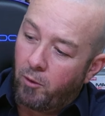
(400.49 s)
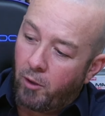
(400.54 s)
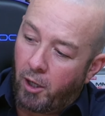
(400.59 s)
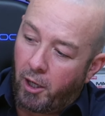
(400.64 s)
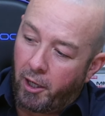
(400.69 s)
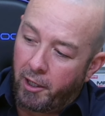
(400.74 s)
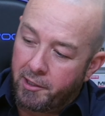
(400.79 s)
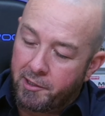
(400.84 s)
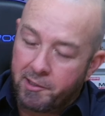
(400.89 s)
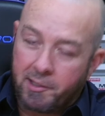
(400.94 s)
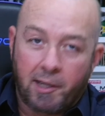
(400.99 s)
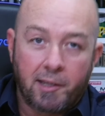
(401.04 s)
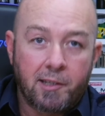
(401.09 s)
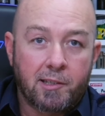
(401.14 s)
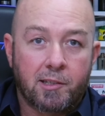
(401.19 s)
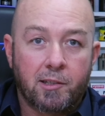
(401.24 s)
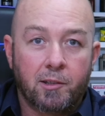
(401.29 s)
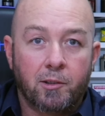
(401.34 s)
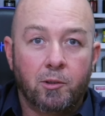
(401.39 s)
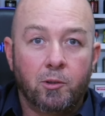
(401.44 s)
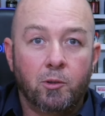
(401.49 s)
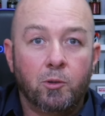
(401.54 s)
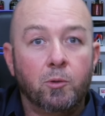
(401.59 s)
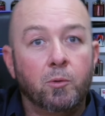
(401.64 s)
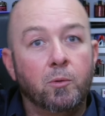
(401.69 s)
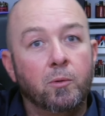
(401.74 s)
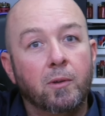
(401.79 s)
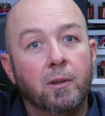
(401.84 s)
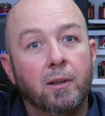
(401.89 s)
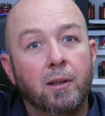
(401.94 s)
I said
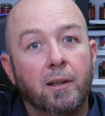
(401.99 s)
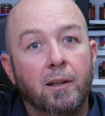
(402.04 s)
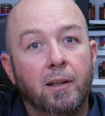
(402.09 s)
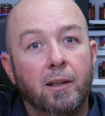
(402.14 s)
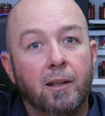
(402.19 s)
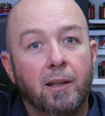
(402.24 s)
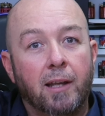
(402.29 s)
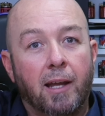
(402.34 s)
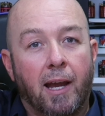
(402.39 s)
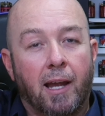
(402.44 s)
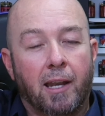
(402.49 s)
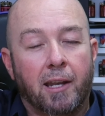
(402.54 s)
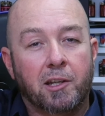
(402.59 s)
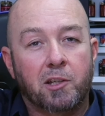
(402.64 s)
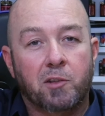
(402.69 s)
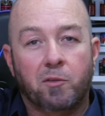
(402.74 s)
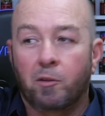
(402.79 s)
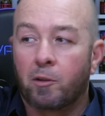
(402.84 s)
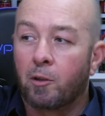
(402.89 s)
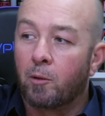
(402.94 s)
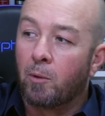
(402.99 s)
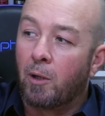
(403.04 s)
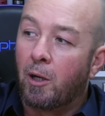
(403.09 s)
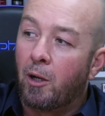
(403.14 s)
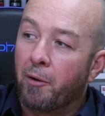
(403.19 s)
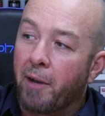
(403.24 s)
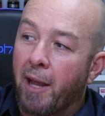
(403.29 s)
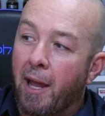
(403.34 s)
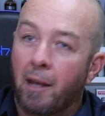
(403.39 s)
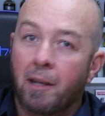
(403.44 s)
to Alex for a little
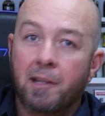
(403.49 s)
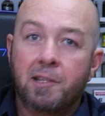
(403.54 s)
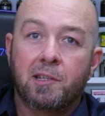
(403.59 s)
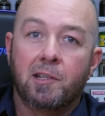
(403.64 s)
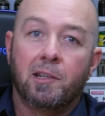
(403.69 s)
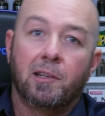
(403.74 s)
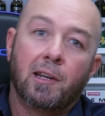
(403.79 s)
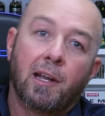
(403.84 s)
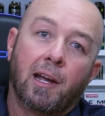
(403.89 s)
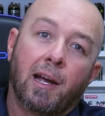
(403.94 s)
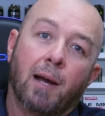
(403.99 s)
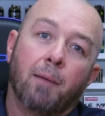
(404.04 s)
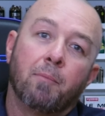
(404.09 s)
while now, listen,